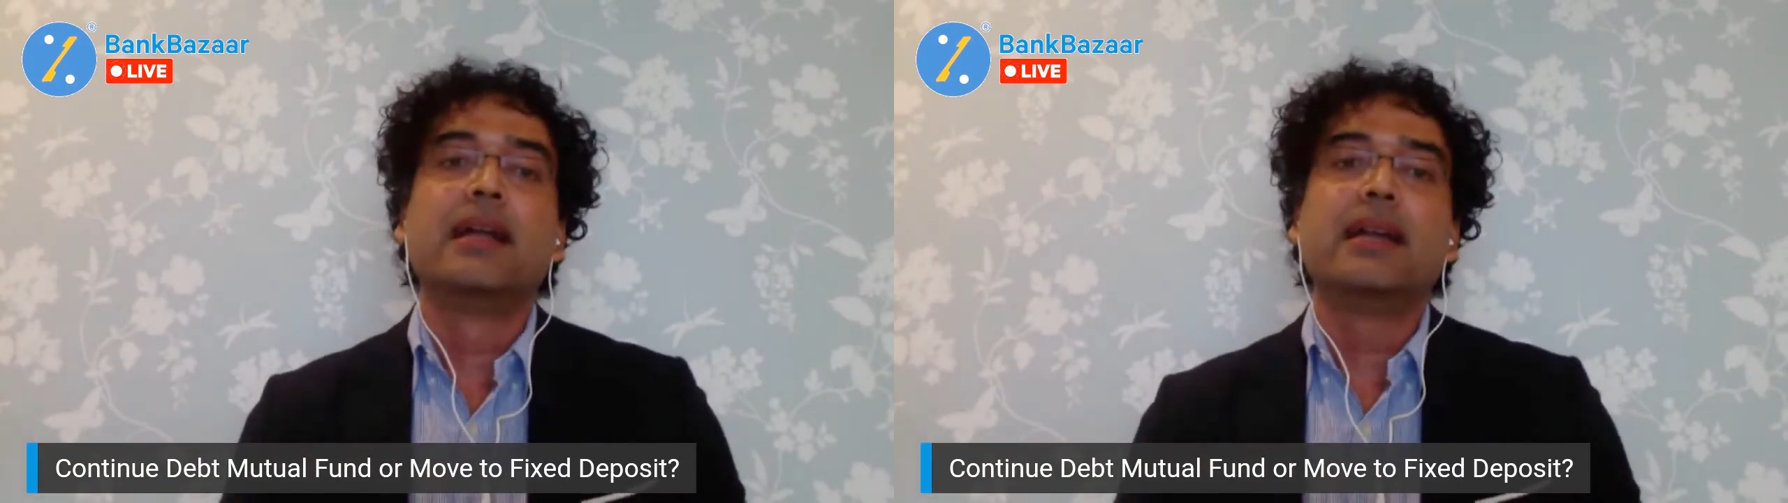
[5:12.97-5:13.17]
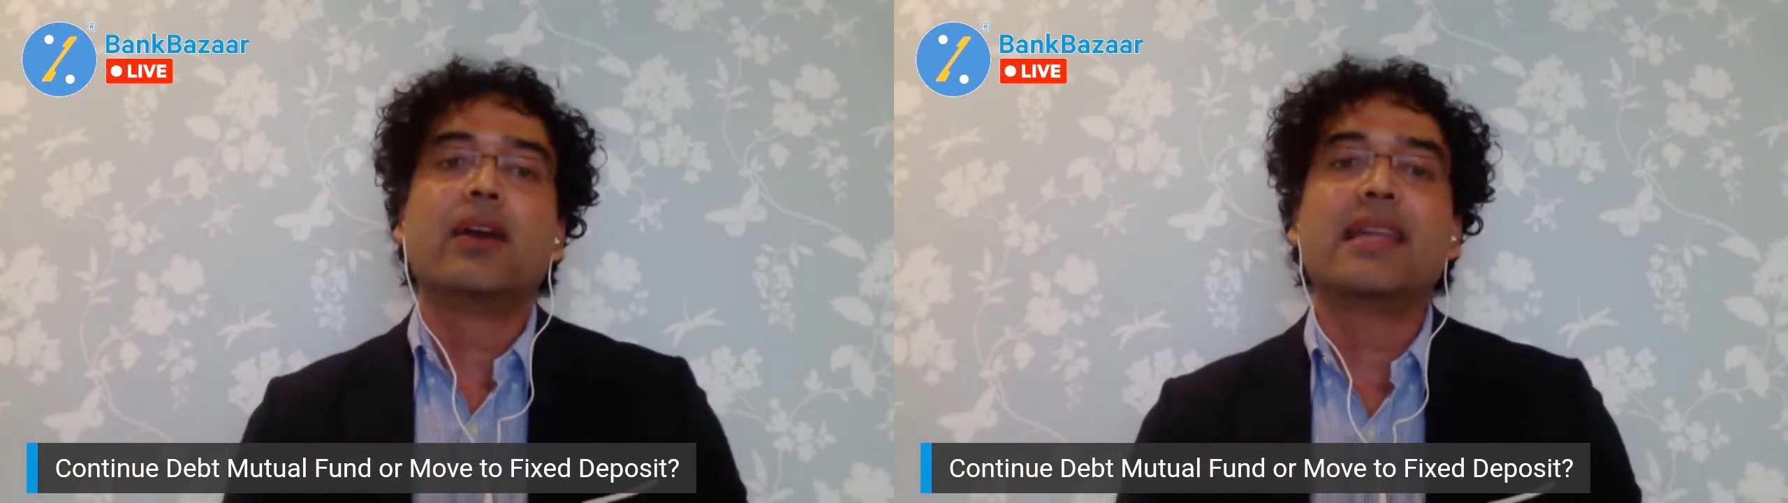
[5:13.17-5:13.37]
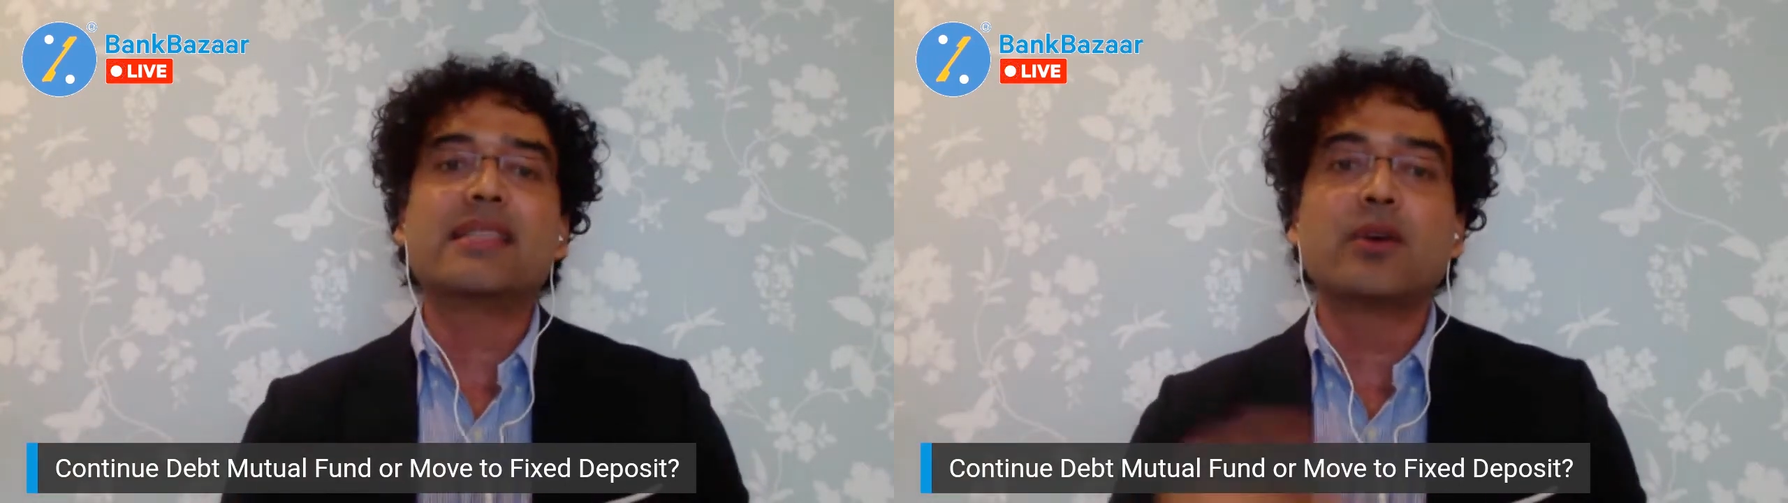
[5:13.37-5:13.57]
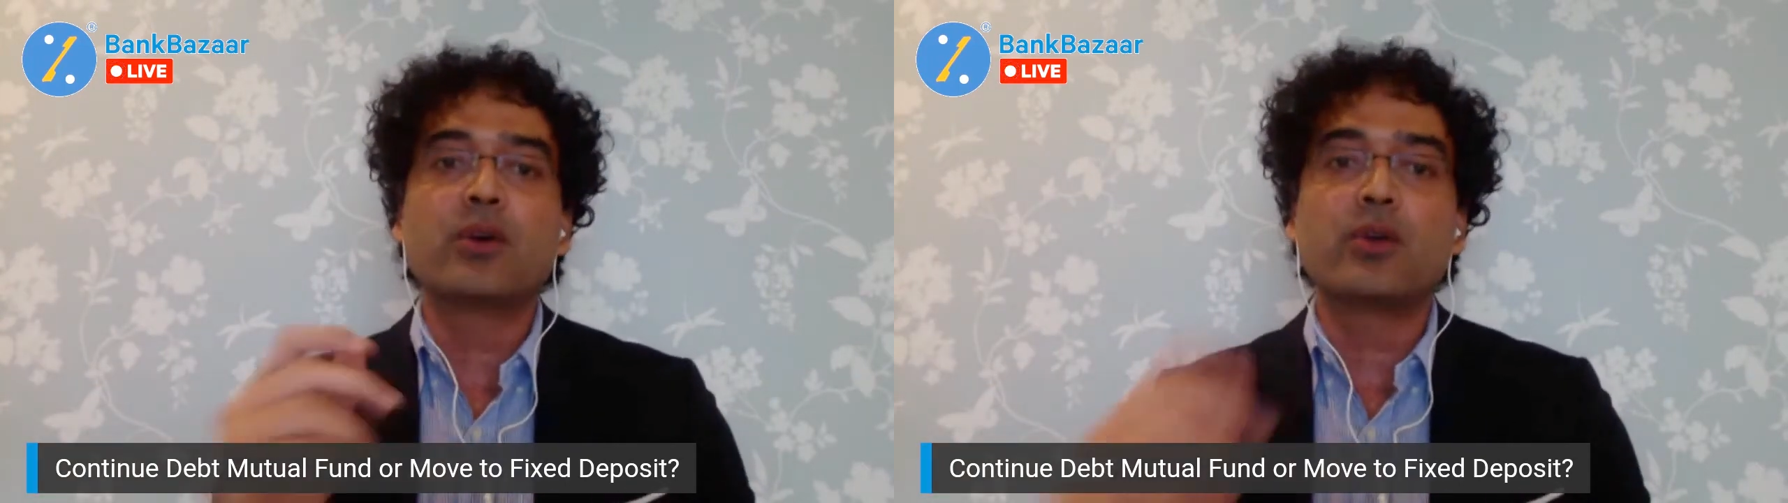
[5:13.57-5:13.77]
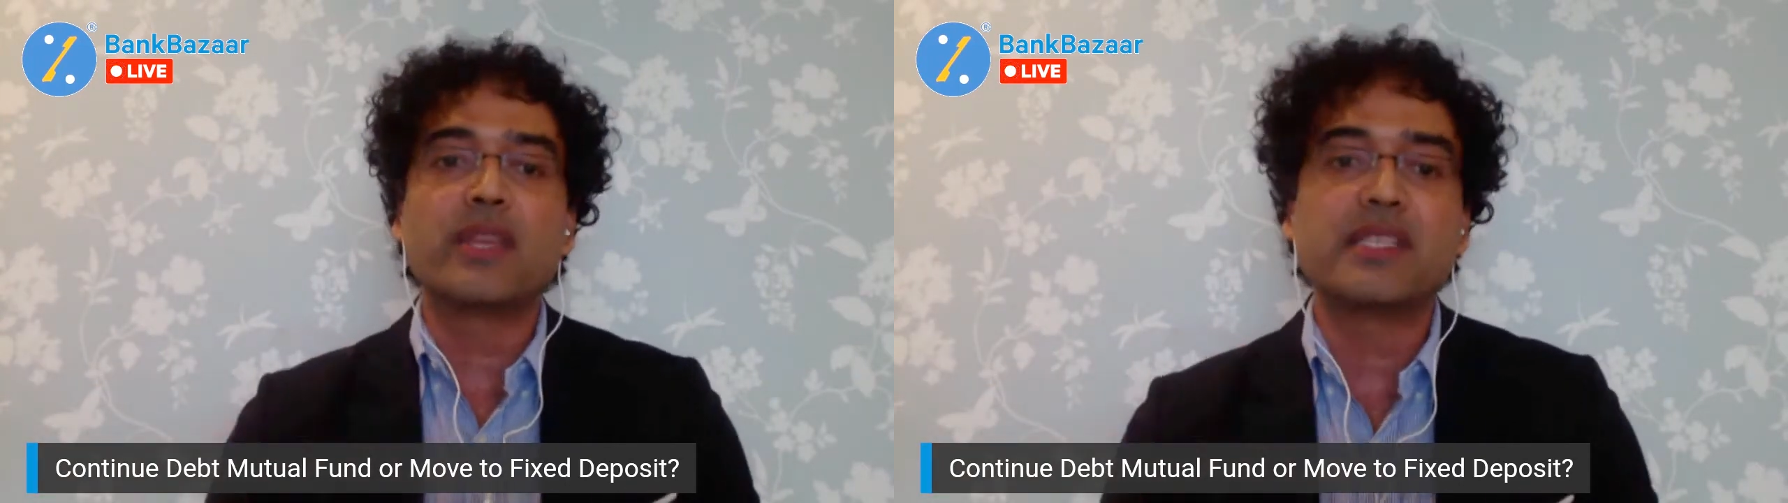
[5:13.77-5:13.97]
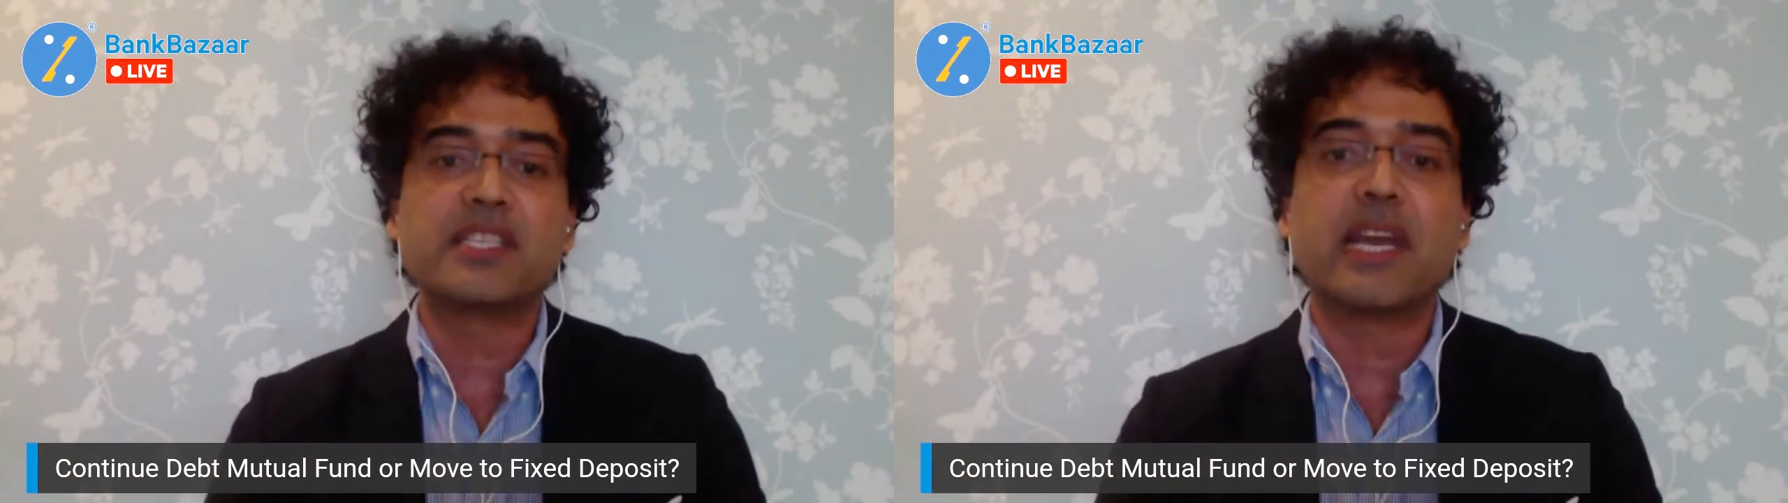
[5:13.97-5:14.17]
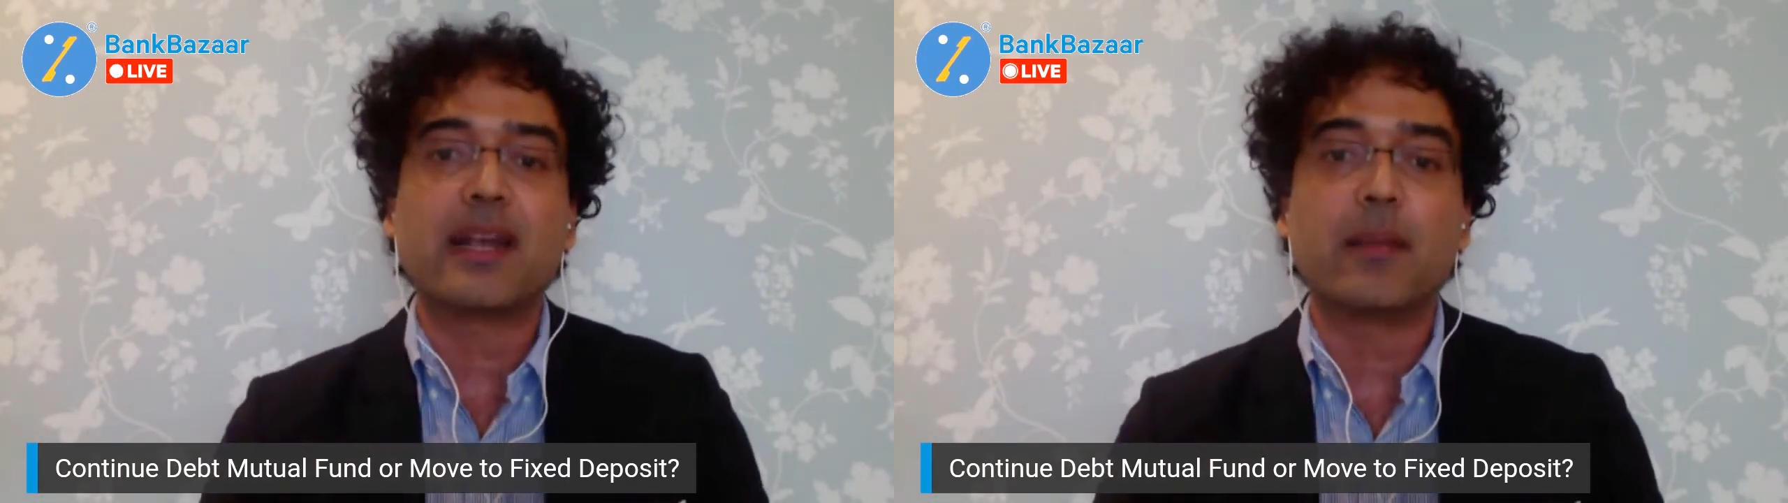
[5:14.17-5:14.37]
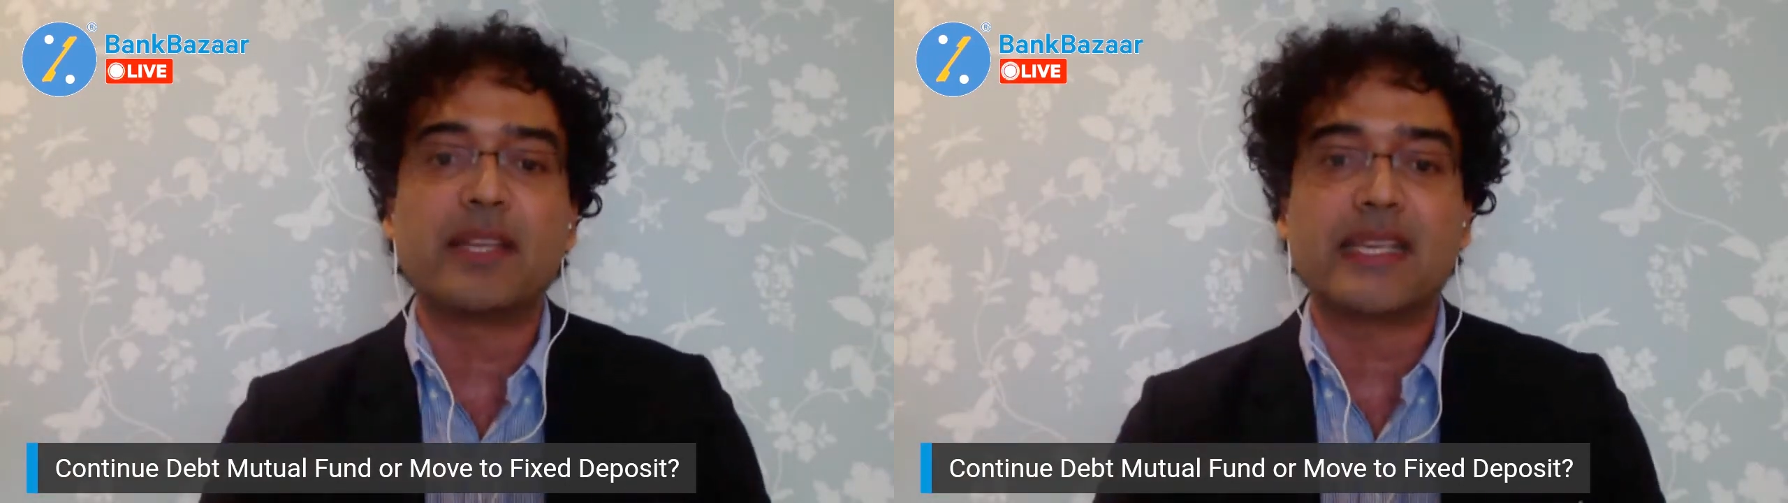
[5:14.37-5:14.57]
Now, let's go to this
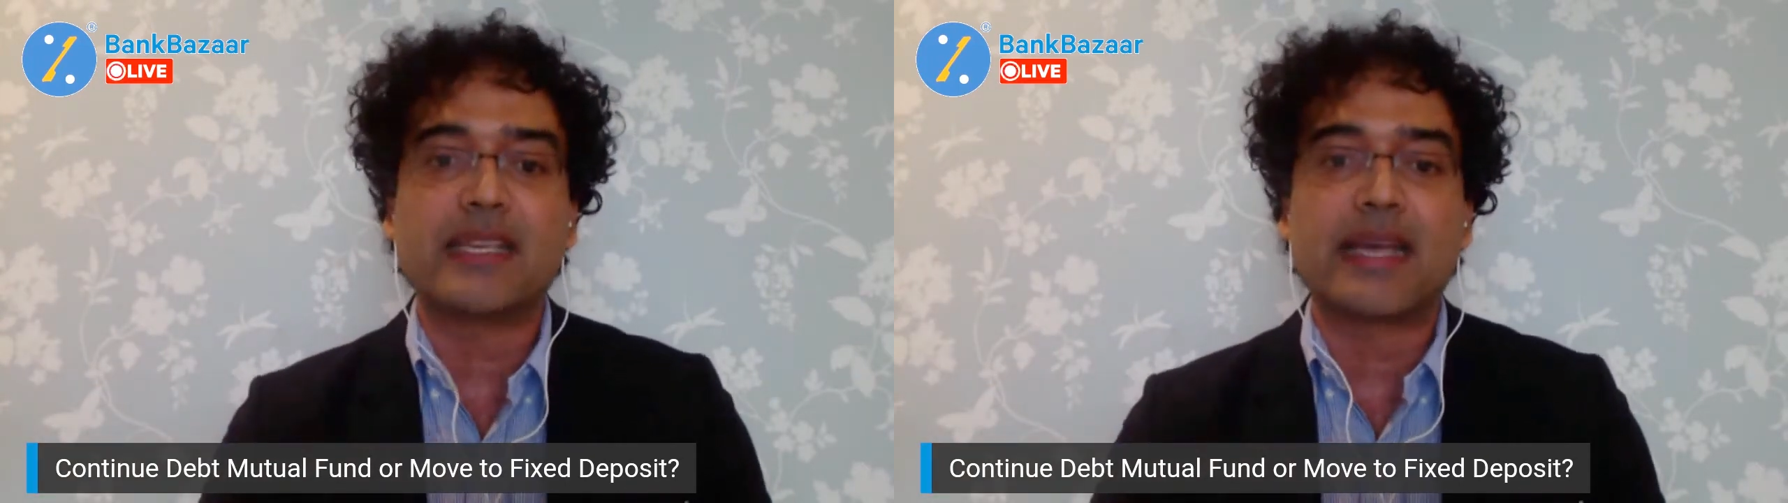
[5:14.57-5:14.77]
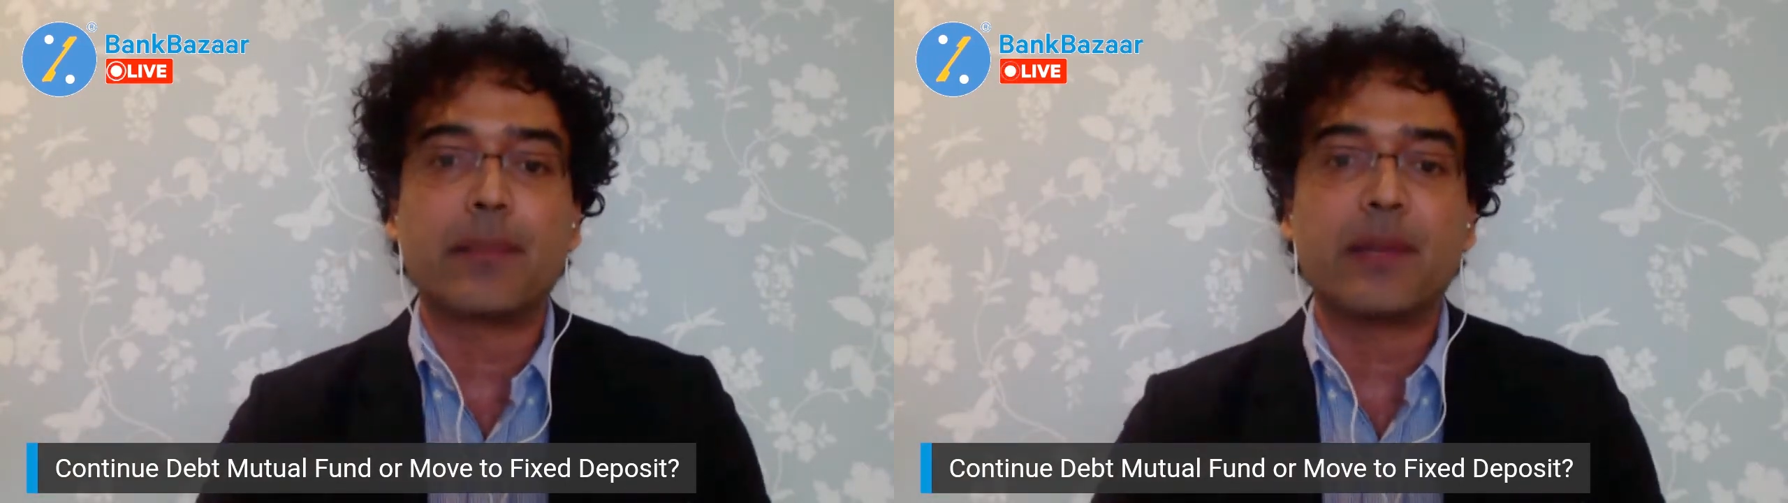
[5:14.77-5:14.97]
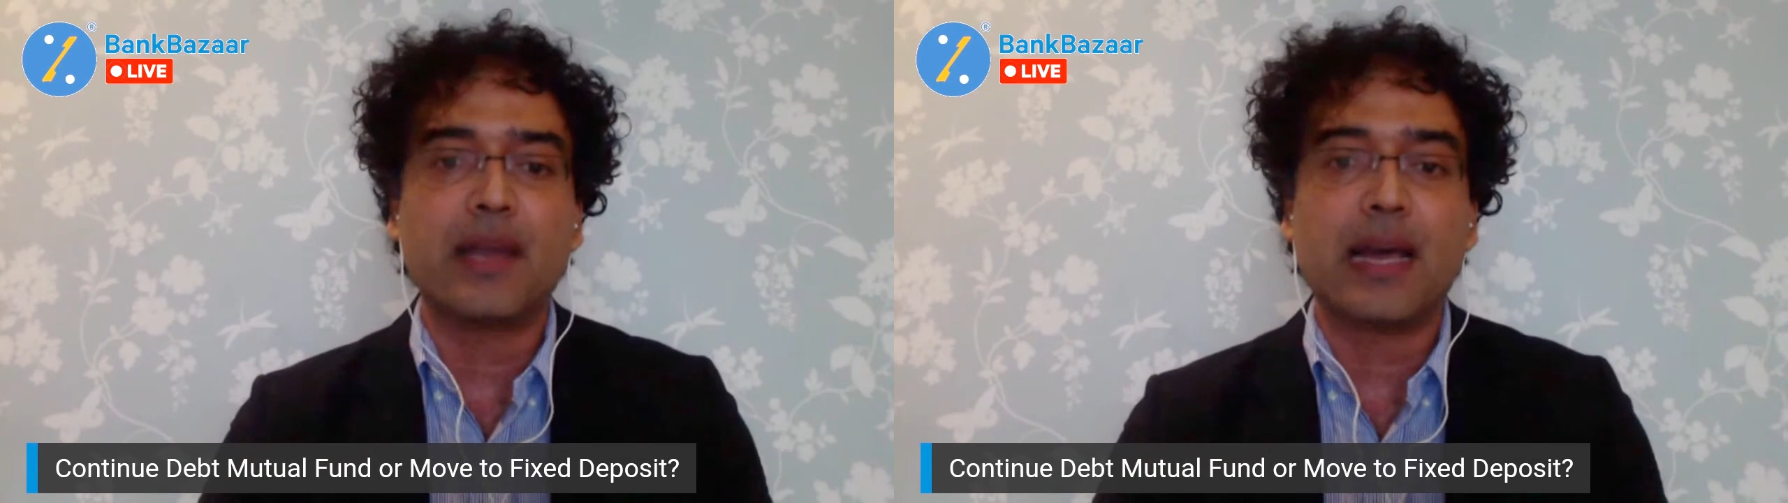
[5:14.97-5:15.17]
gentleman's example.